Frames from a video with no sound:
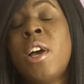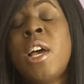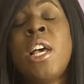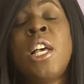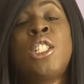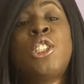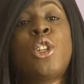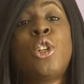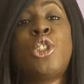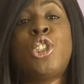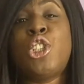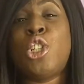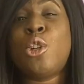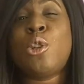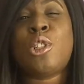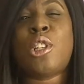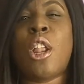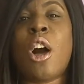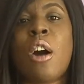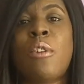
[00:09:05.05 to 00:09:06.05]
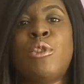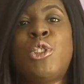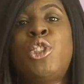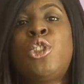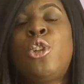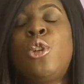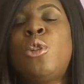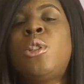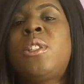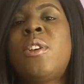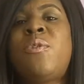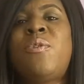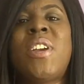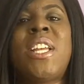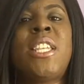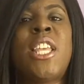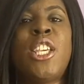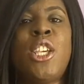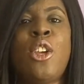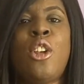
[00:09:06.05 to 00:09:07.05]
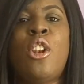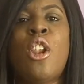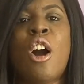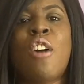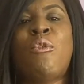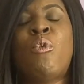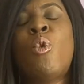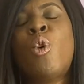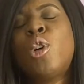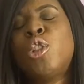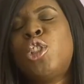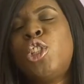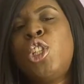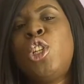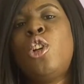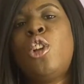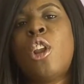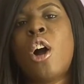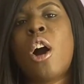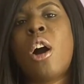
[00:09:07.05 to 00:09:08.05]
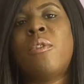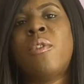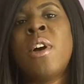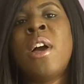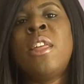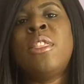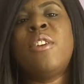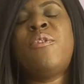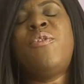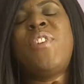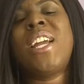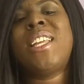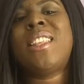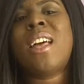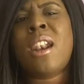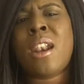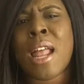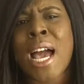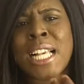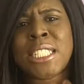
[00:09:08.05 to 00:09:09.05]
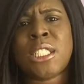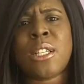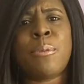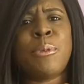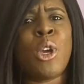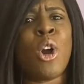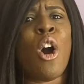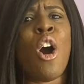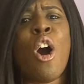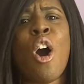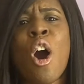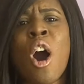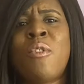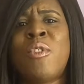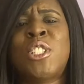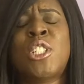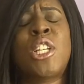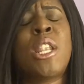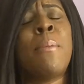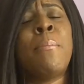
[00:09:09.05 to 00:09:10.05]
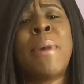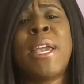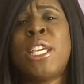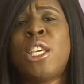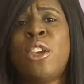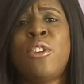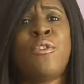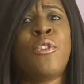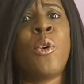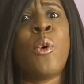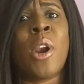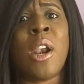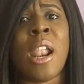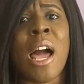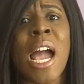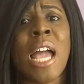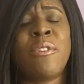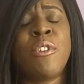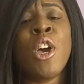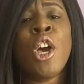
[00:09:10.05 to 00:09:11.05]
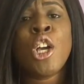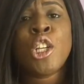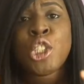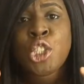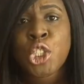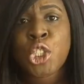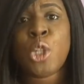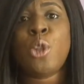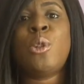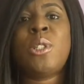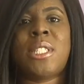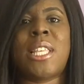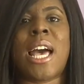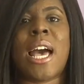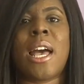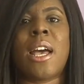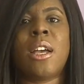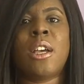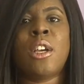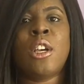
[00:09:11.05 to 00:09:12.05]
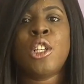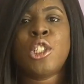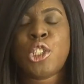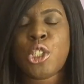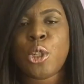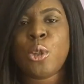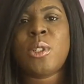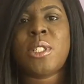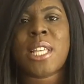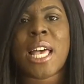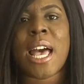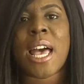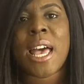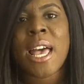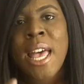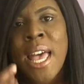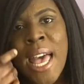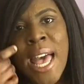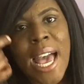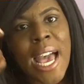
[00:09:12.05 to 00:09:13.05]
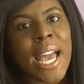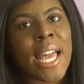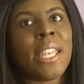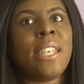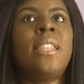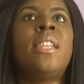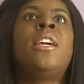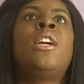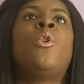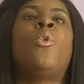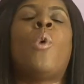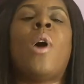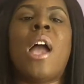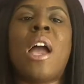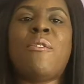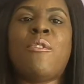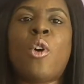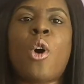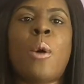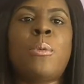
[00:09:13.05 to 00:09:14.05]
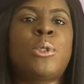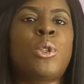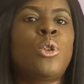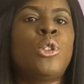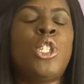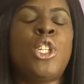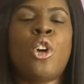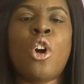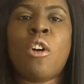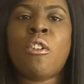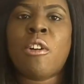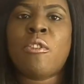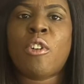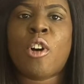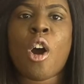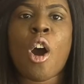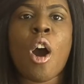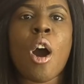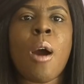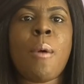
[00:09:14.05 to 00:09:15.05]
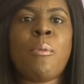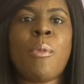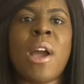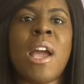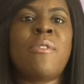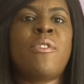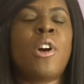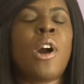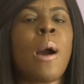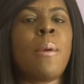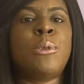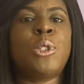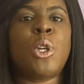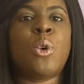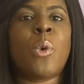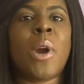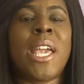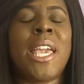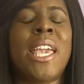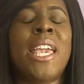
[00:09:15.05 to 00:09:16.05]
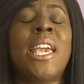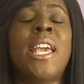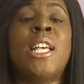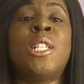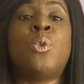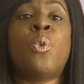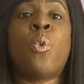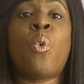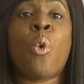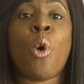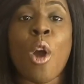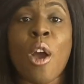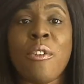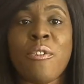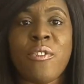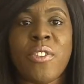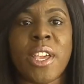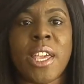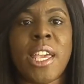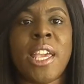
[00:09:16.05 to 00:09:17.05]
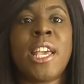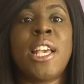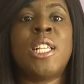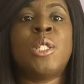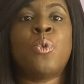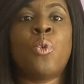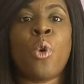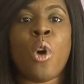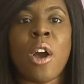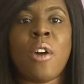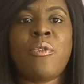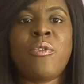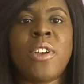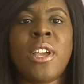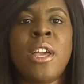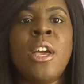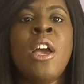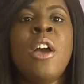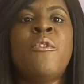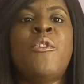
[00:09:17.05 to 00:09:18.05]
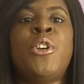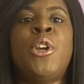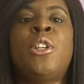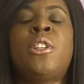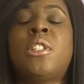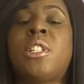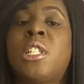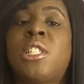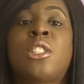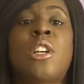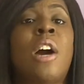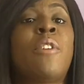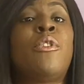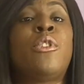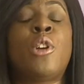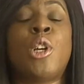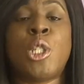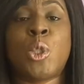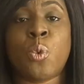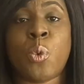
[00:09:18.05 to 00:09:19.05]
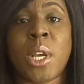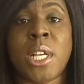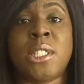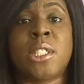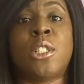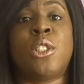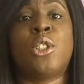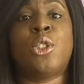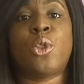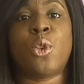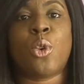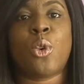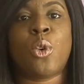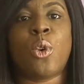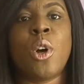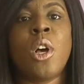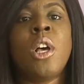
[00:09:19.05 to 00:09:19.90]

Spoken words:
So choose love. Choose the thing that you love. What do you love? The thing that lights up your heart that's going to make you feel alive. Choose that. Choose that. And whatever obstacles you got to overcome, whatever comes your way, it is worth it. It is worth it for you to discover those wings and soar.